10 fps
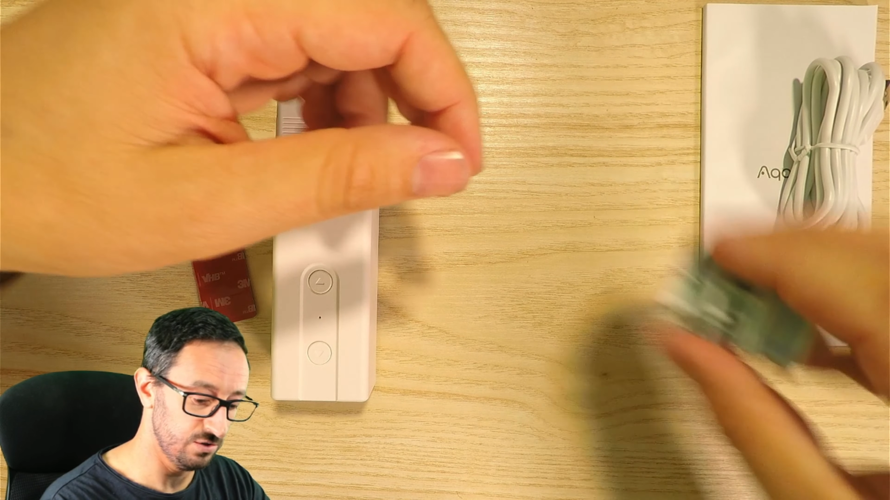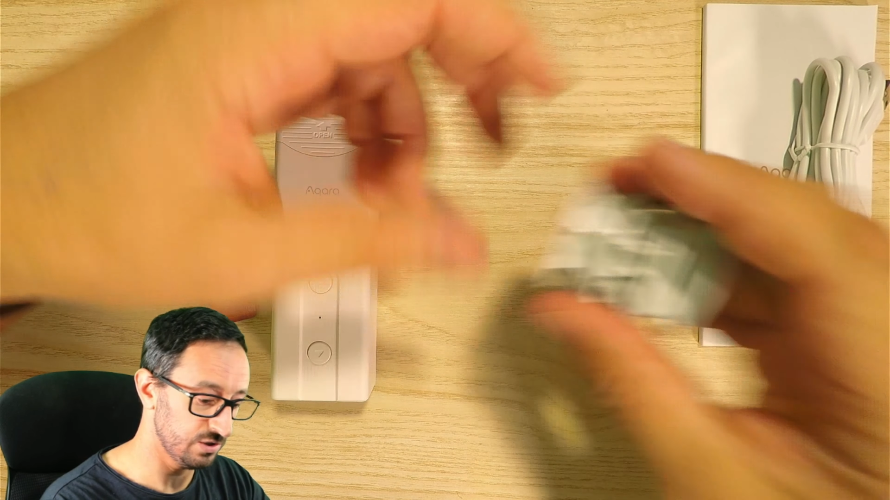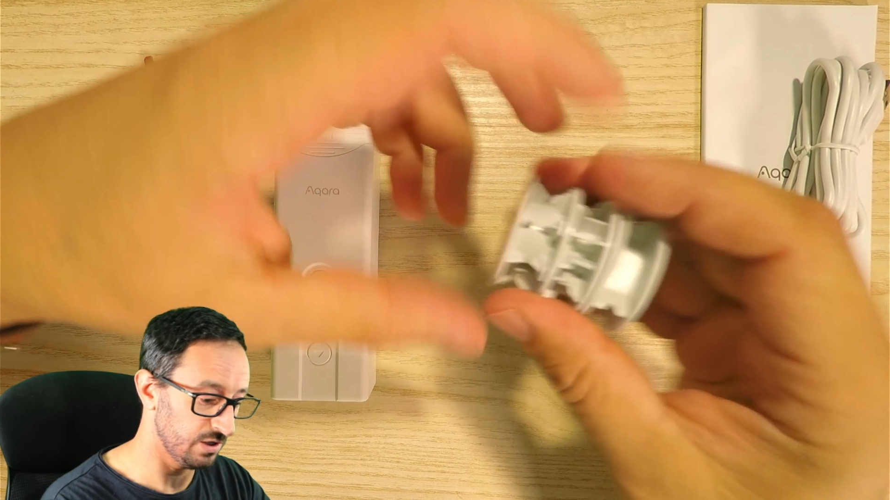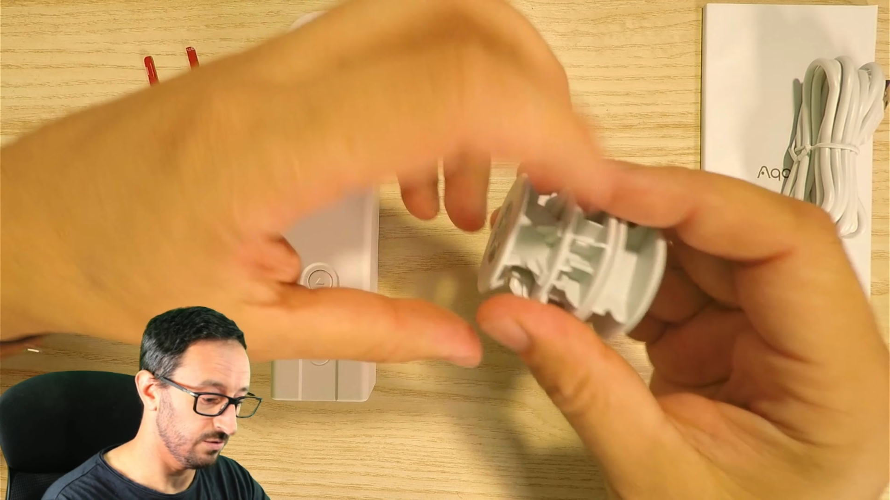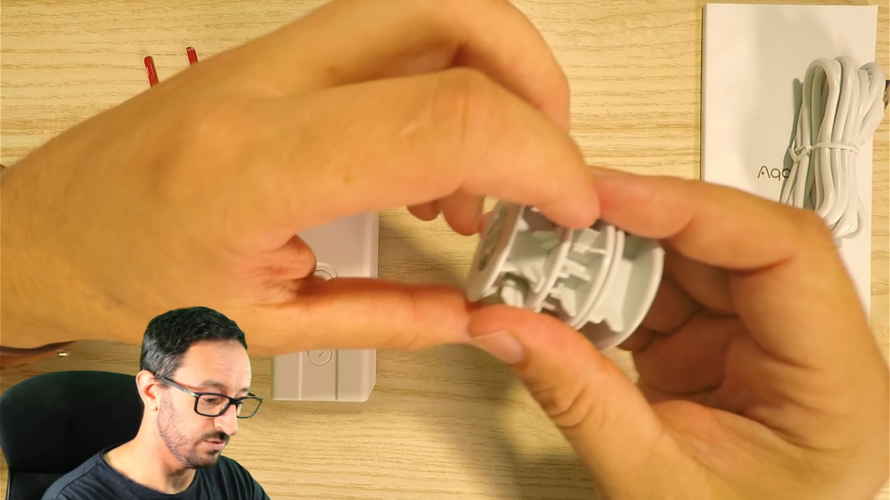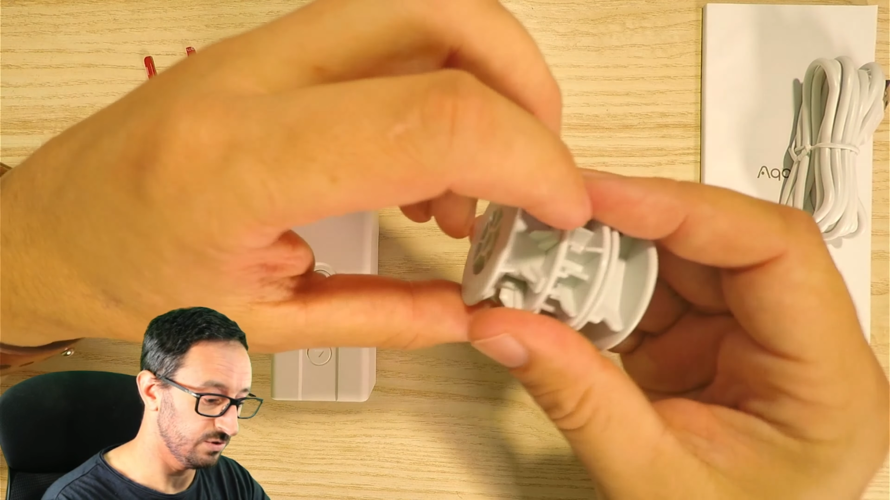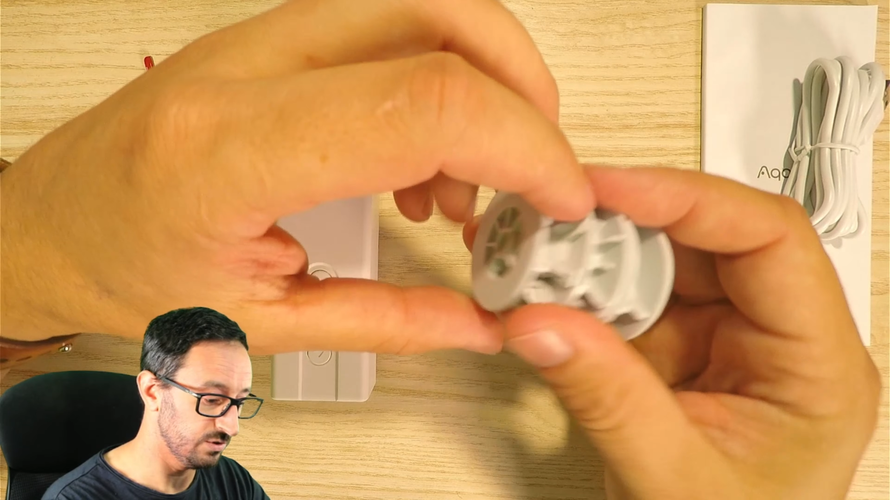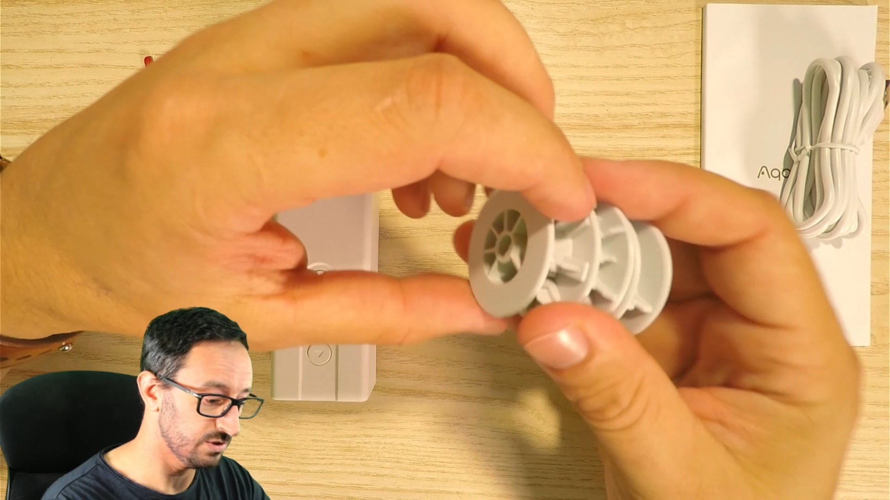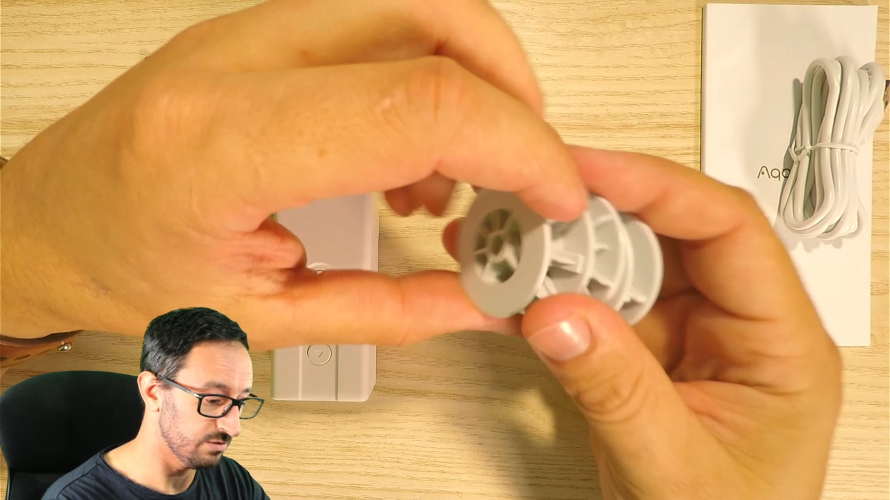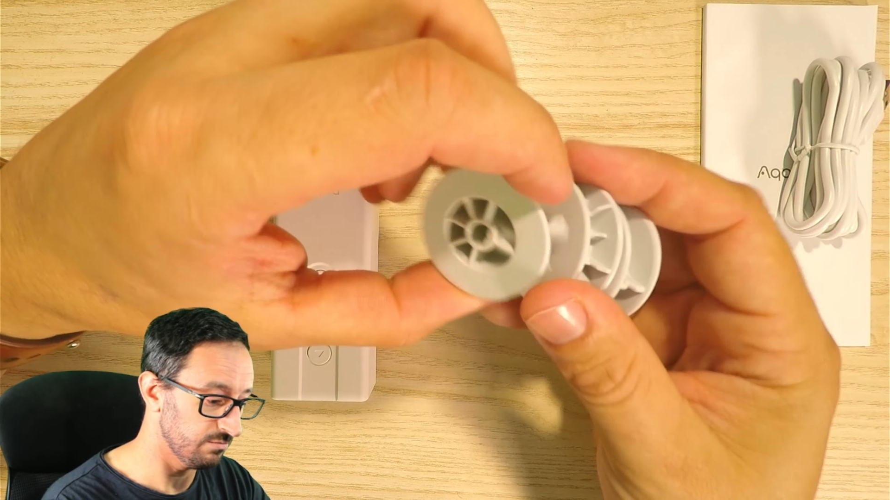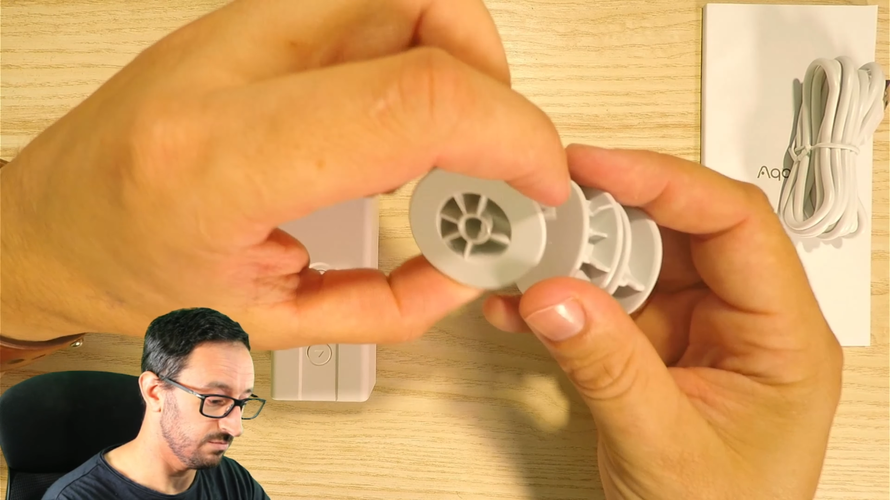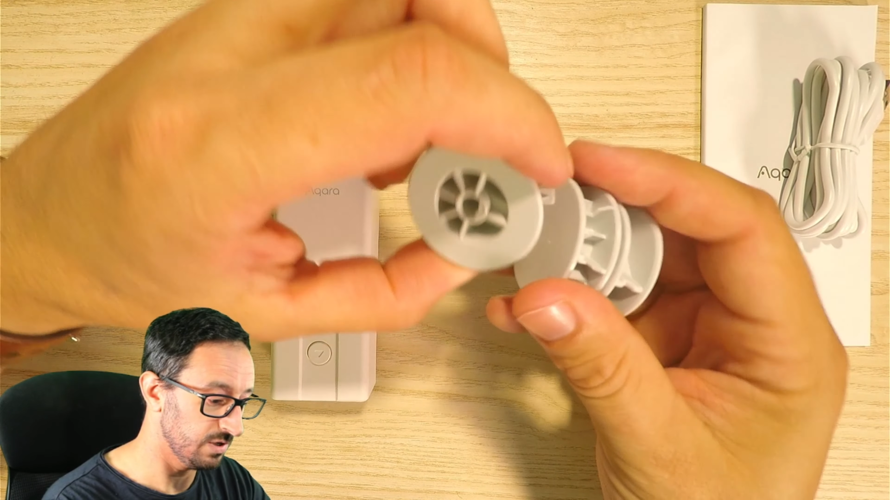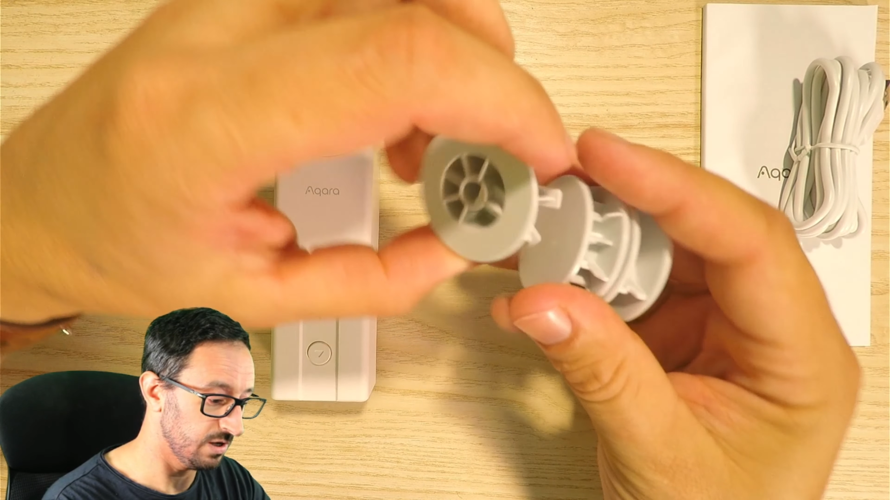I would use some